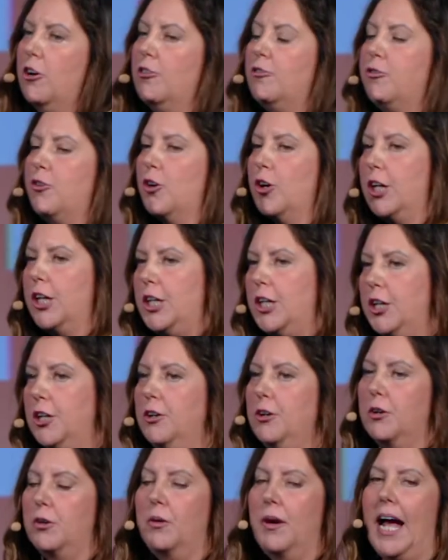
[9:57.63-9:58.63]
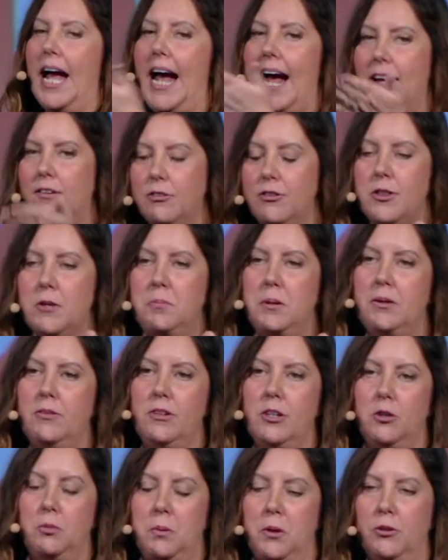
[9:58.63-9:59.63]
for you as the
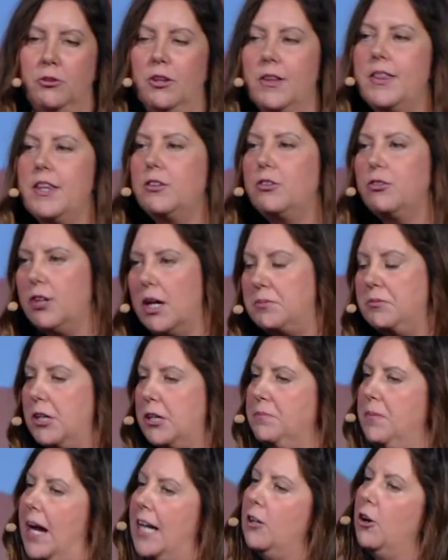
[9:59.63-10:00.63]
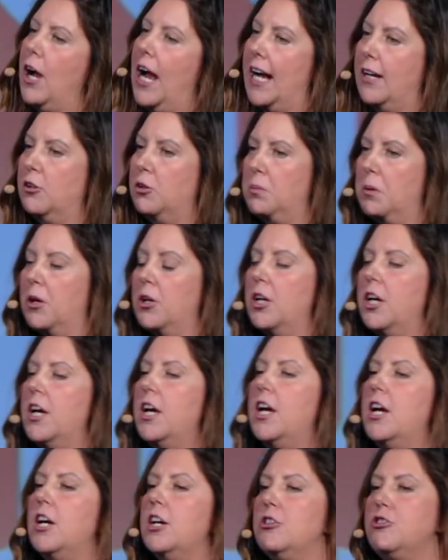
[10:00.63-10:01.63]
business person, the subject matter expert,
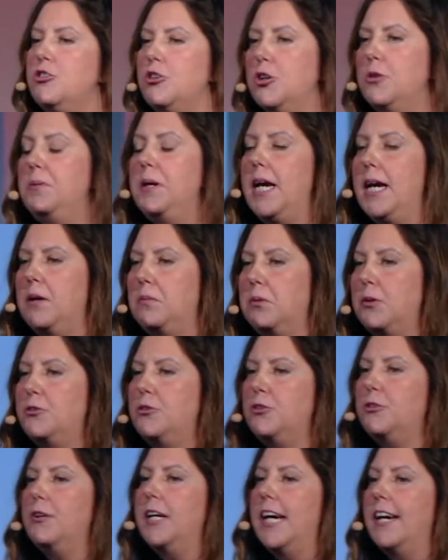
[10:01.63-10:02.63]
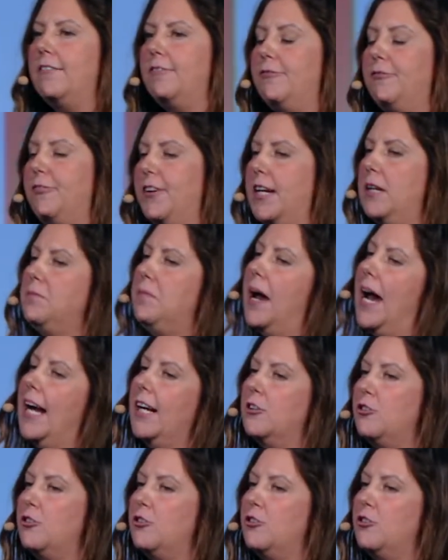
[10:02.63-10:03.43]
to be able to give feedback